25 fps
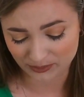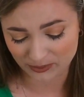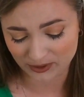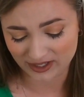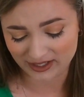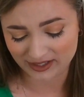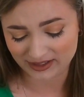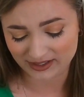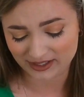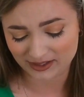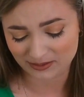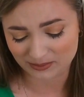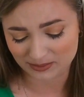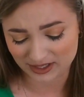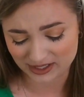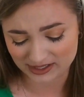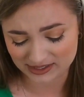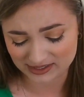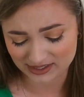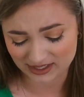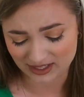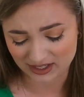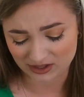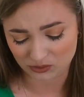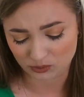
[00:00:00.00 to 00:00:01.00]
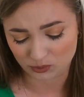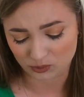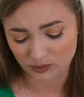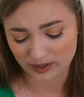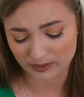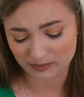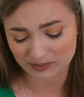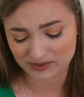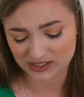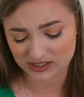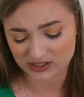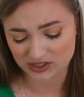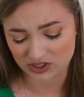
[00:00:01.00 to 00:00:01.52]
praline musk, and
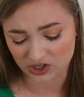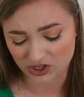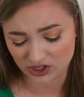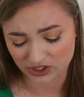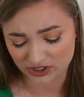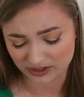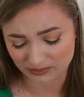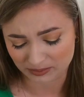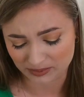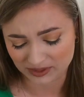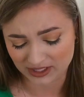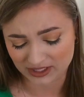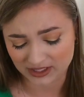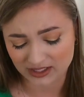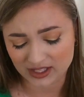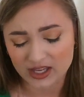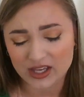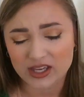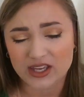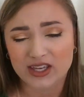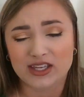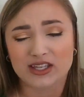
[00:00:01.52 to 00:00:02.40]
whipped tonka bean.